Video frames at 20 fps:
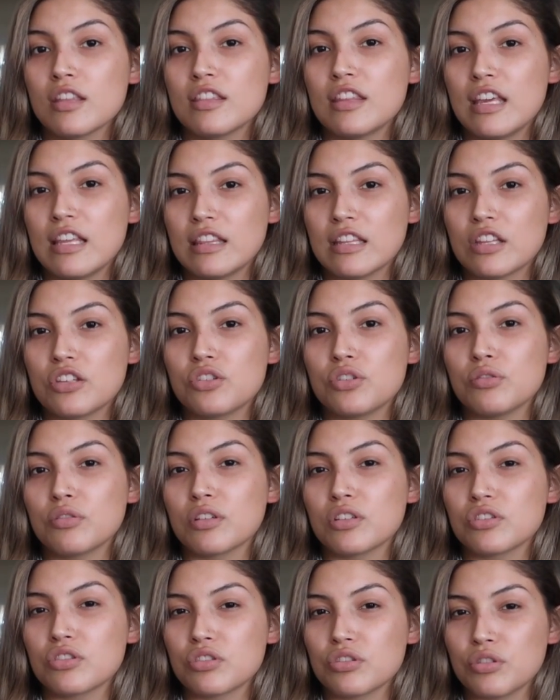thing that you
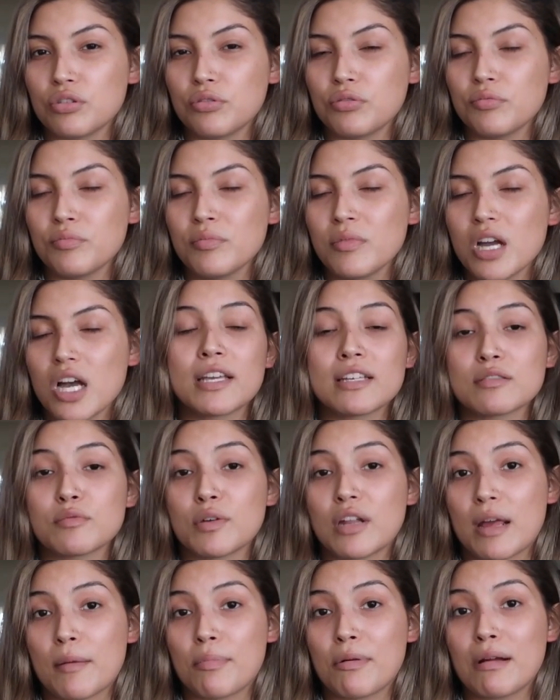consume. Because
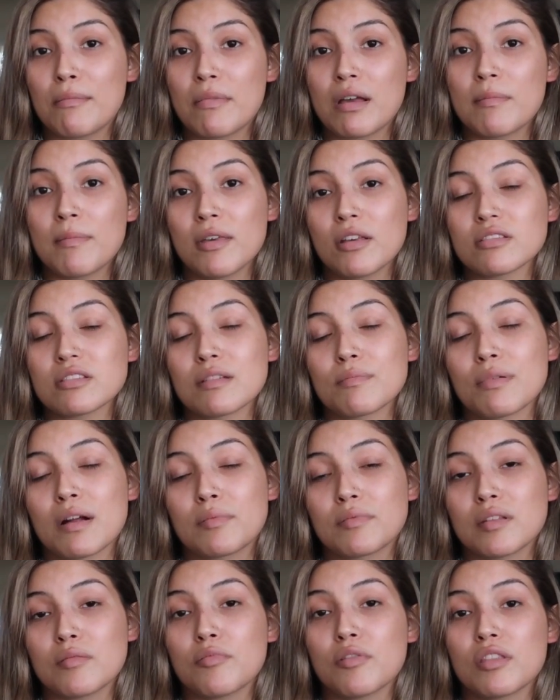when I prep my meals, I
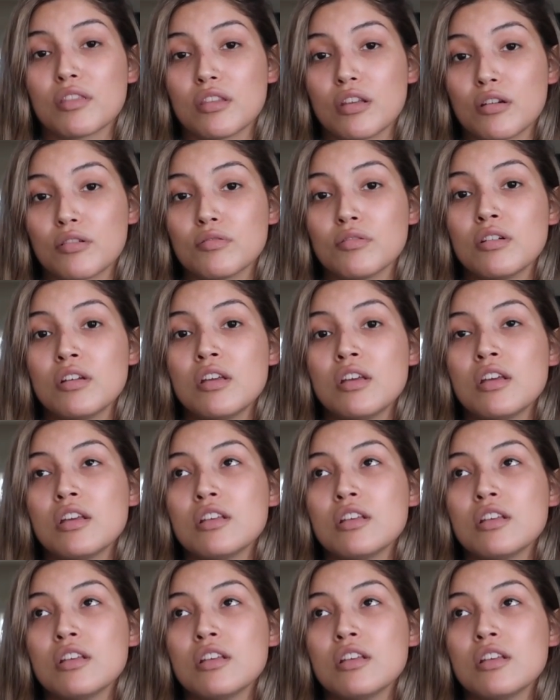prep them with no